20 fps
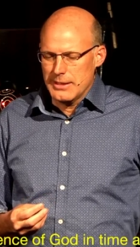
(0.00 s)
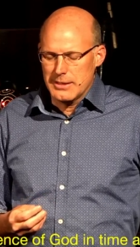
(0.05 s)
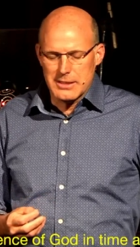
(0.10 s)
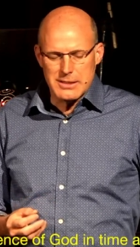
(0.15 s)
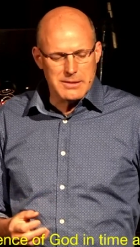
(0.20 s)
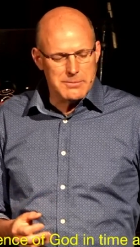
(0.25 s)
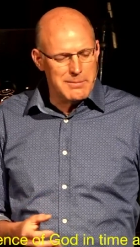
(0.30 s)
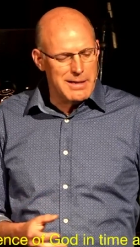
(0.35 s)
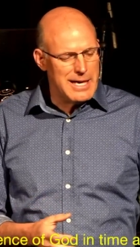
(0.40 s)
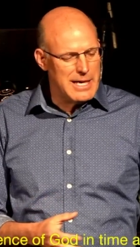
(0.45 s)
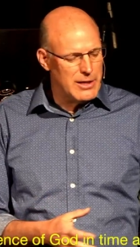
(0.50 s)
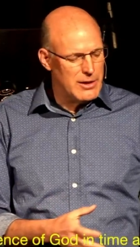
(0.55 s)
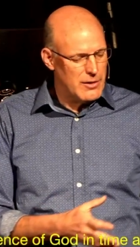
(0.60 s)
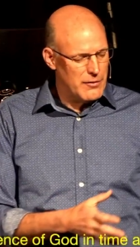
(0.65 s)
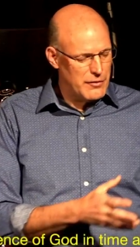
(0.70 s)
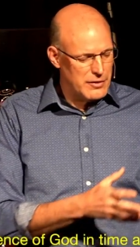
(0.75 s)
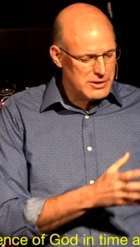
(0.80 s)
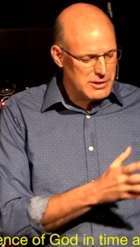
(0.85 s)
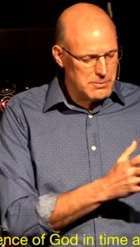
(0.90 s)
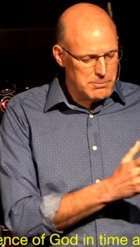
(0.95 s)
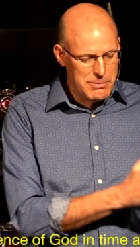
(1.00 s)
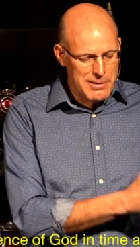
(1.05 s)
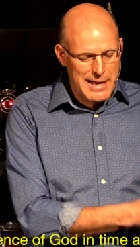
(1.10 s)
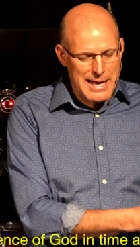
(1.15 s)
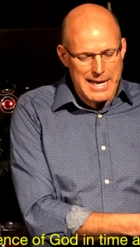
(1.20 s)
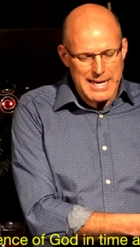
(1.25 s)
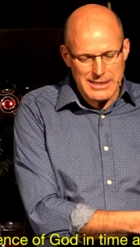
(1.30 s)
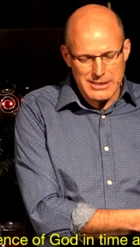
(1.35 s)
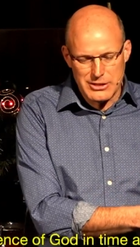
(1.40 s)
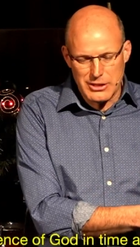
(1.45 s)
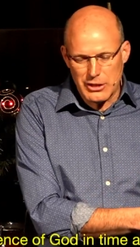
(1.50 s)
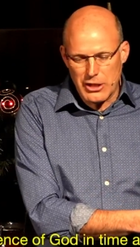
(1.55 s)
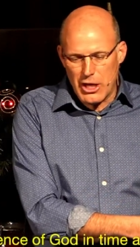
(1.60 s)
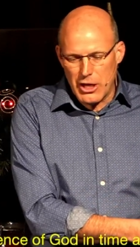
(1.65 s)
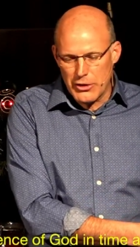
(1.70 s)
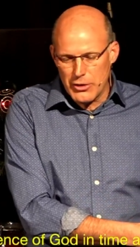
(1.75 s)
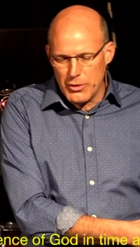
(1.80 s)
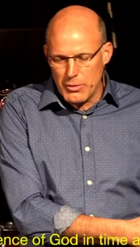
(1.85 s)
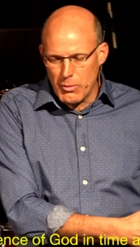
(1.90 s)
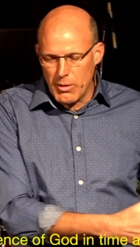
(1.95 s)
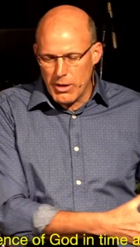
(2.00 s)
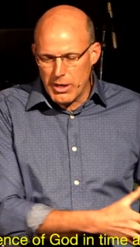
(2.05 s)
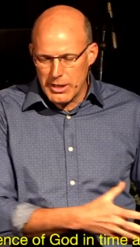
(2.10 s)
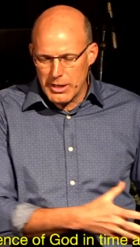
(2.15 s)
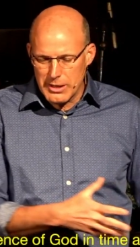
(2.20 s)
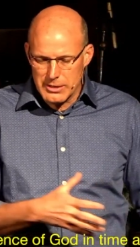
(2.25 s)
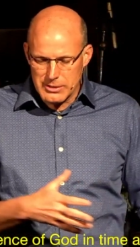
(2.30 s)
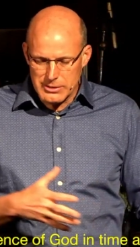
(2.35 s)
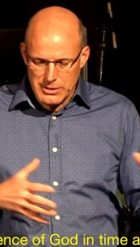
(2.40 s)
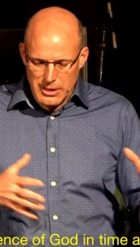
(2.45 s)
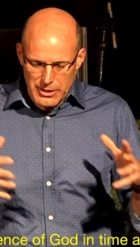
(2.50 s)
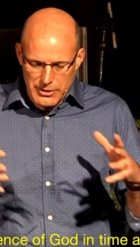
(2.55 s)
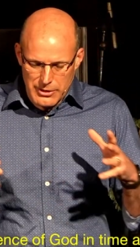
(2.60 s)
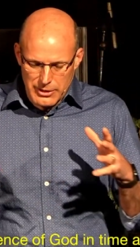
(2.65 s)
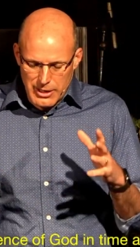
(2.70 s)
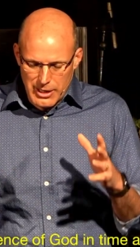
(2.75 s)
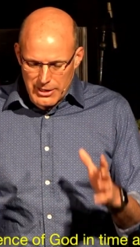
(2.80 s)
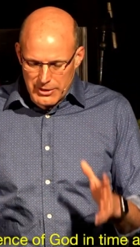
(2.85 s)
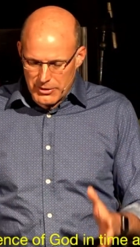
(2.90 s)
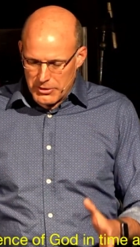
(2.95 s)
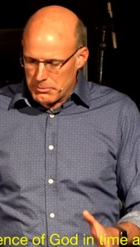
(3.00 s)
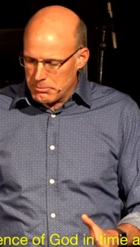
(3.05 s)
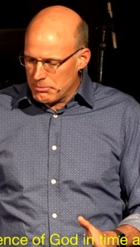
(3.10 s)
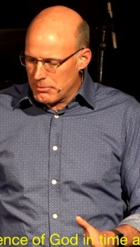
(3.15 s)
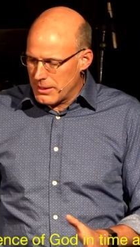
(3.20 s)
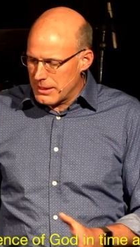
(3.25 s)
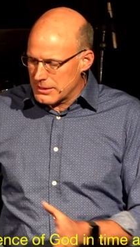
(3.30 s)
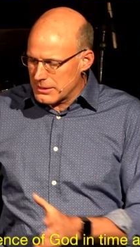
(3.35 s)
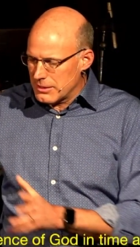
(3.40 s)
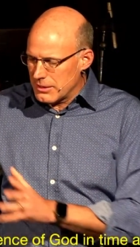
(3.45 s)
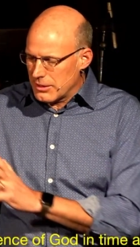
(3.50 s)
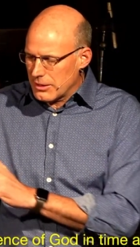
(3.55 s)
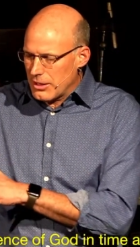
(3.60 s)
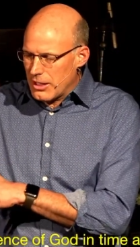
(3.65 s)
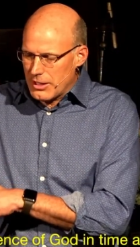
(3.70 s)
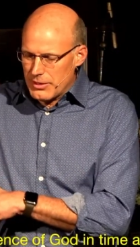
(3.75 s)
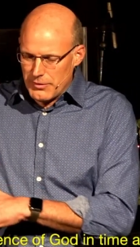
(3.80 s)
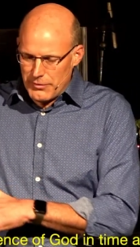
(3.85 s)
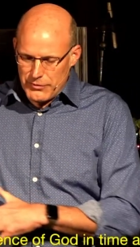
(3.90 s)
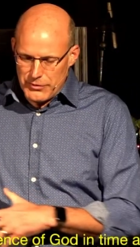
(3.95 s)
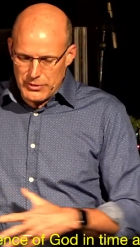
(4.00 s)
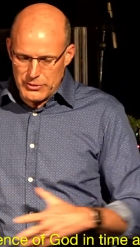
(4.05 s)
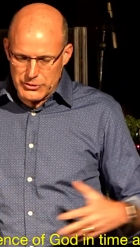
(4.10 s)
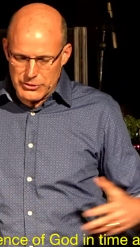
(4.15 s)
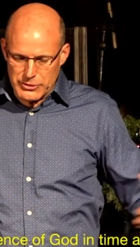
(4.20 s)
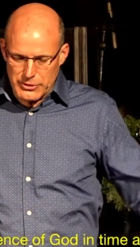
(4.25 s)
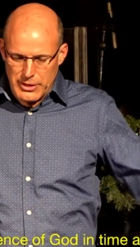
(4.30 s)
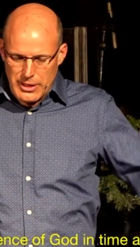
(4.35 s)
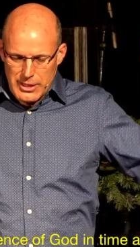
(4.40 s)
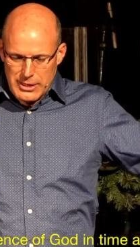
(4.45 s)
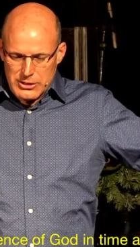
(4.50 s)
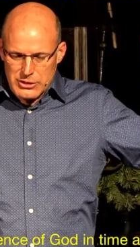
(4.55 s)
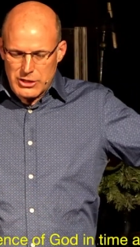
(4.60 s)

Doesn't matter if it's the past, the God who was, the God of the present, the God of the future.